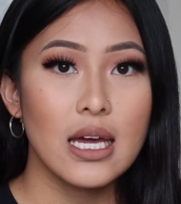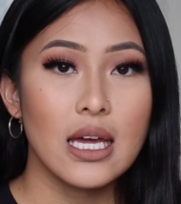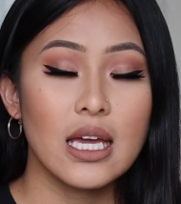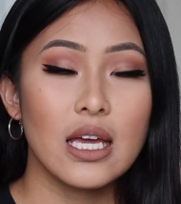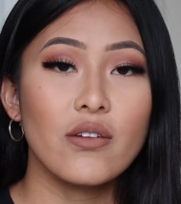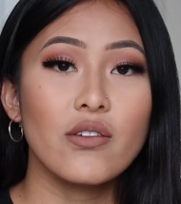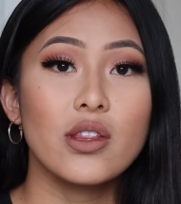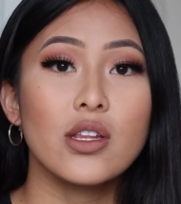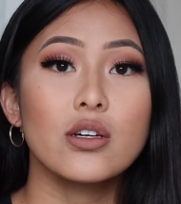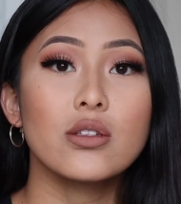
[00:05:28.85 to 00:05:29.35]

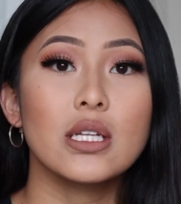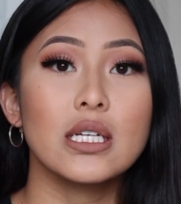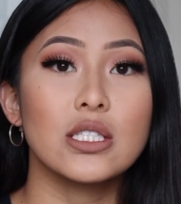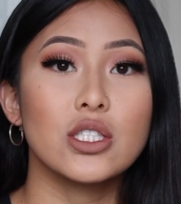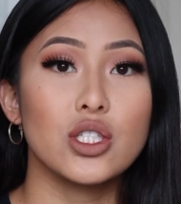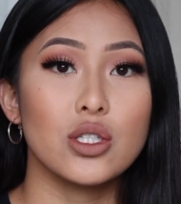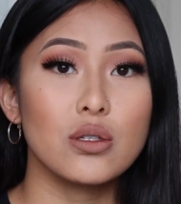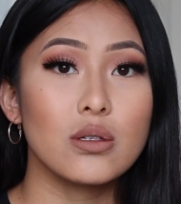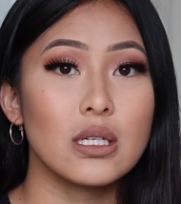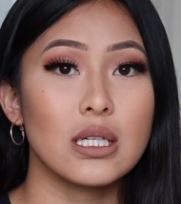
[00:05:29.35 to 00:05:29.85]
Even though they
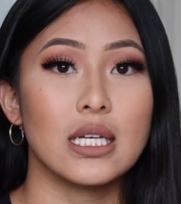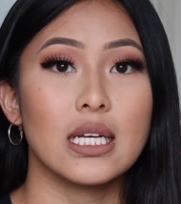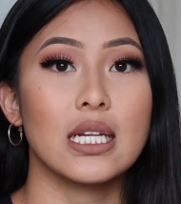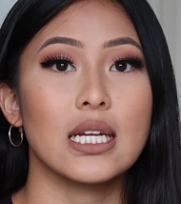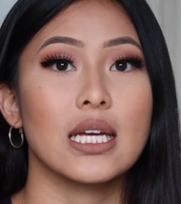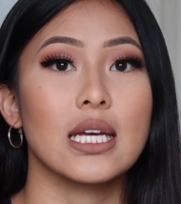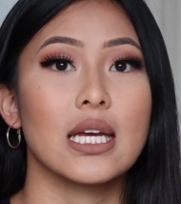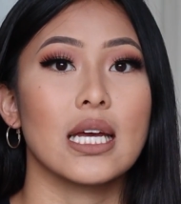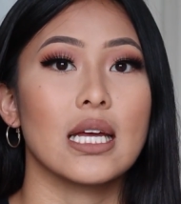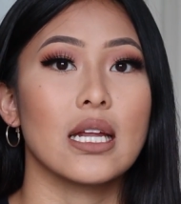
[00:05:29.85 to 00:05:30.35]
do clean
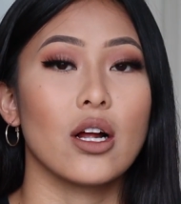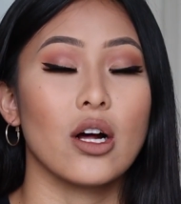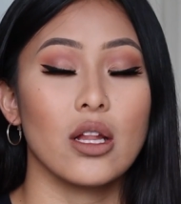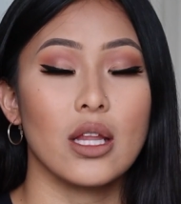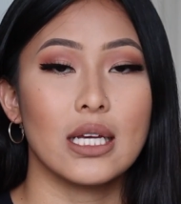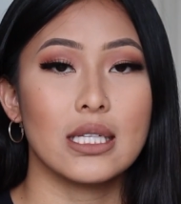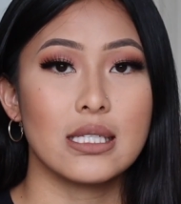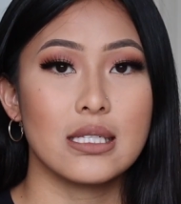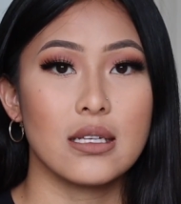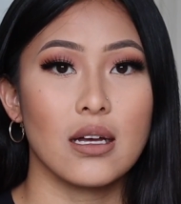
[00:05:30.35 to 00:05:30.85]
it and all
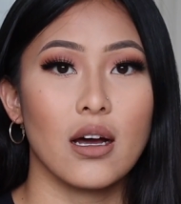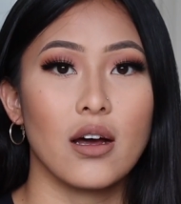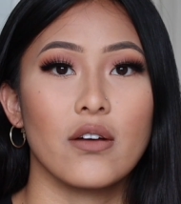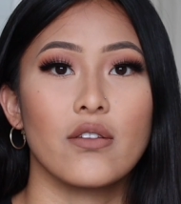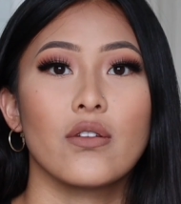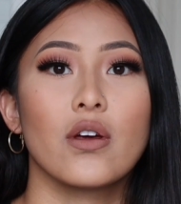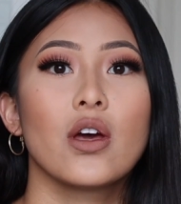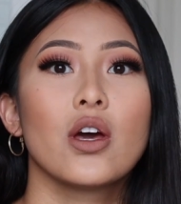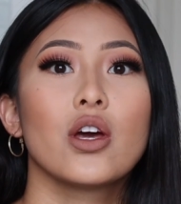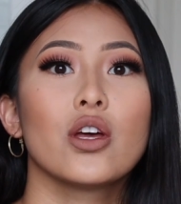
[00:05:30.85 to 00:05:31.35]
that stuff,
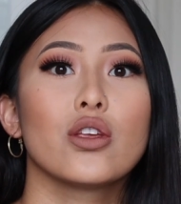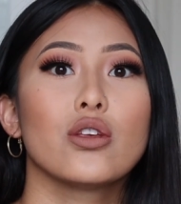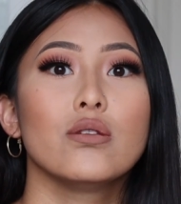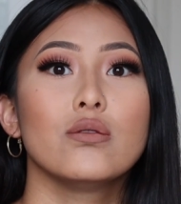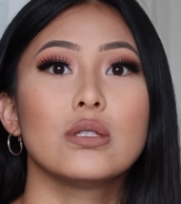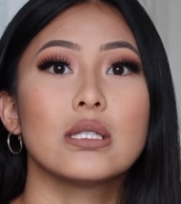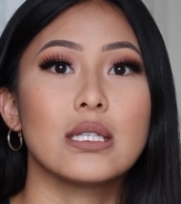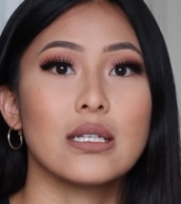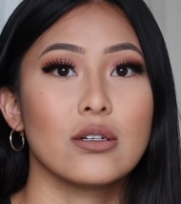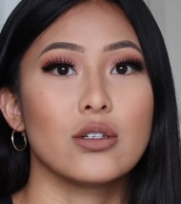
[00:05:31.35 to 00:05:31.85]
you
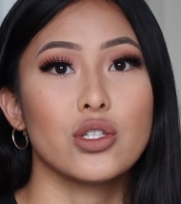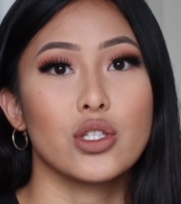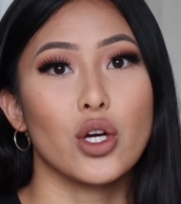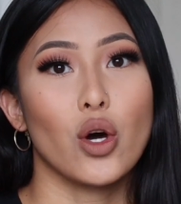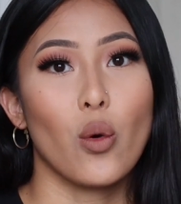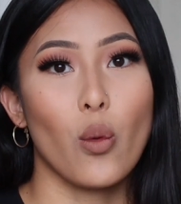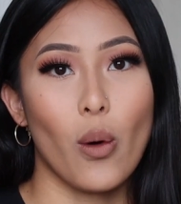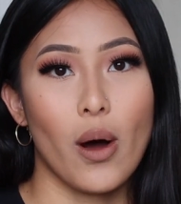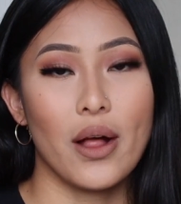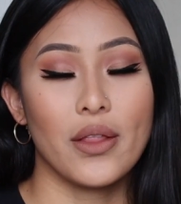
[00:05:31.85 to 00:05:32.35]
still
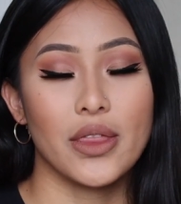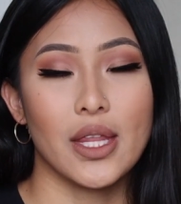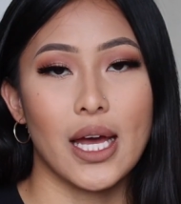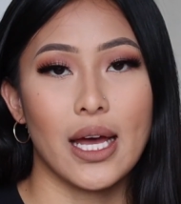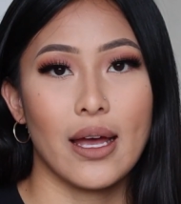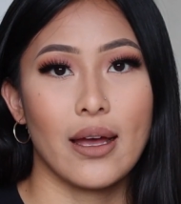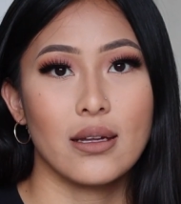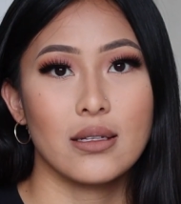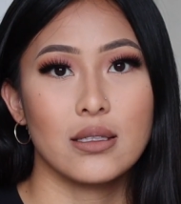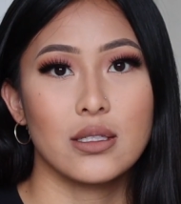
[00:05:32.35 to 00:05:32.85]
don't want
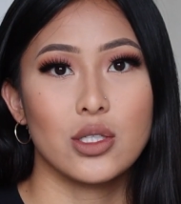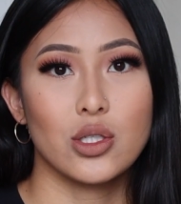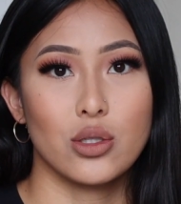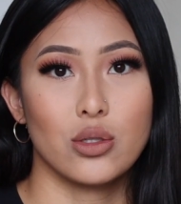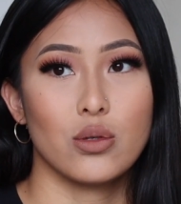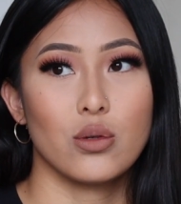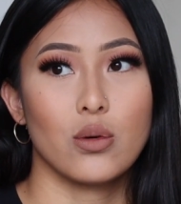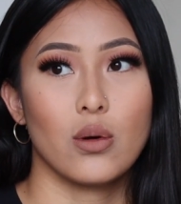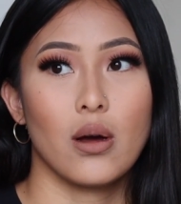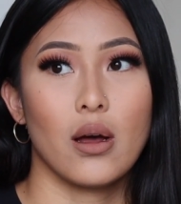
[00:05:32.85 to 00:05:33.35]
that
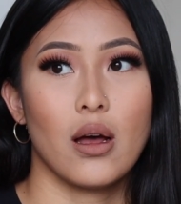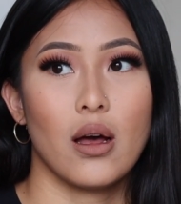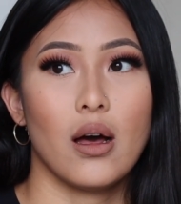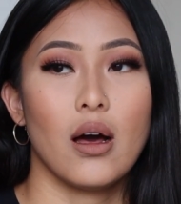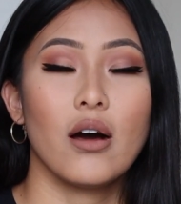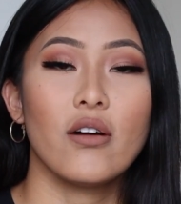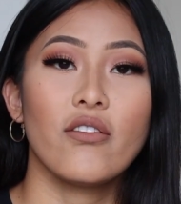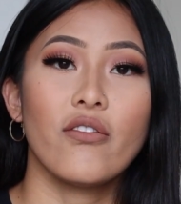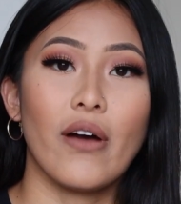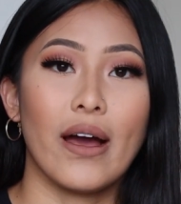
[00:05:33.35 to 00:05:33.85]
to
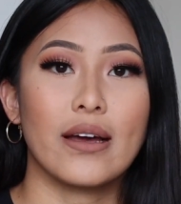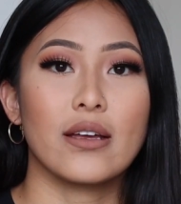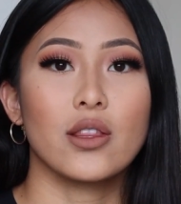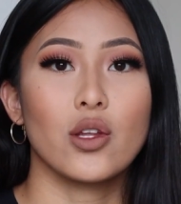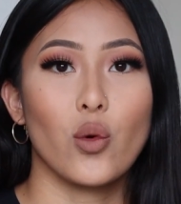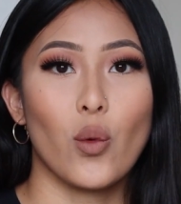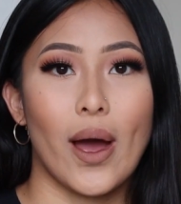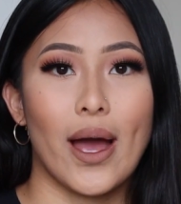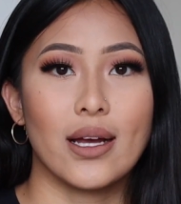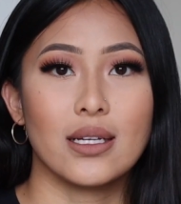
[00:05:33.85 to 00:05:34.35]
affect
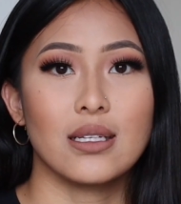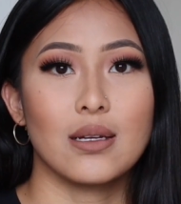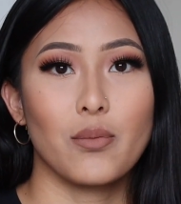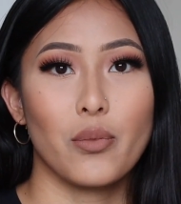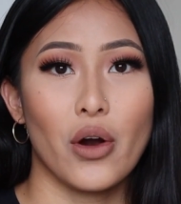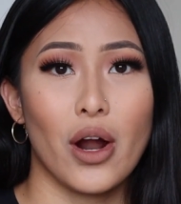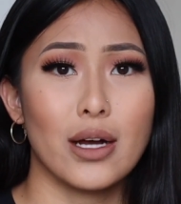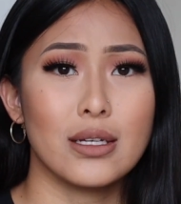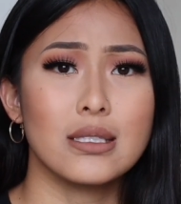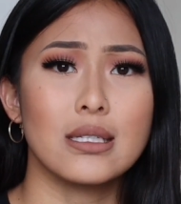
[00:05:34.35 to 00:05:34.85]
the waxing
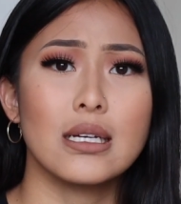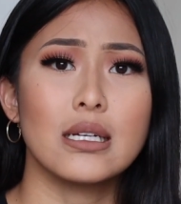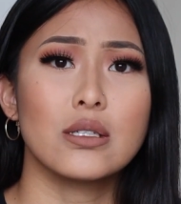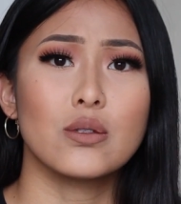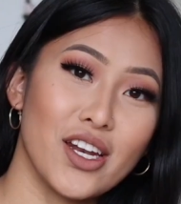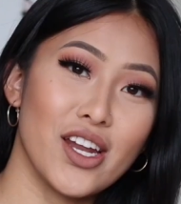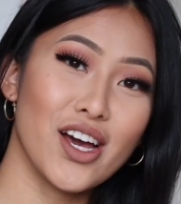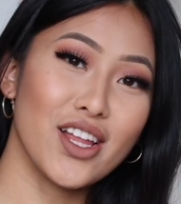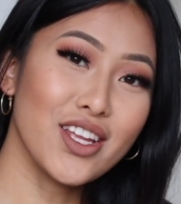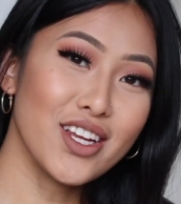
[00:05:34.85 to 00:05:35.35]
process.
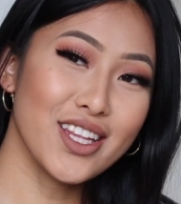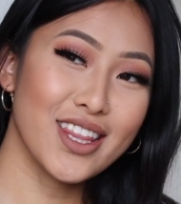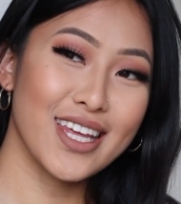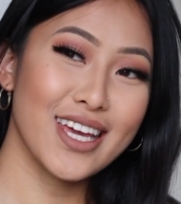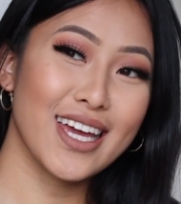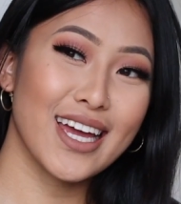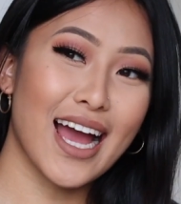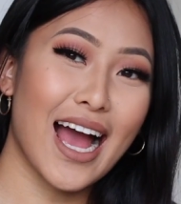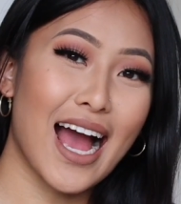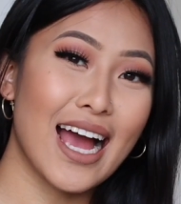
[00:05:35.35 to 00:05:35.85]
Another
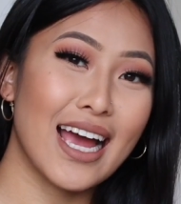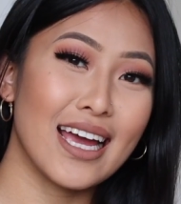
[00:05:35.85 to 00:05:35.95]
thing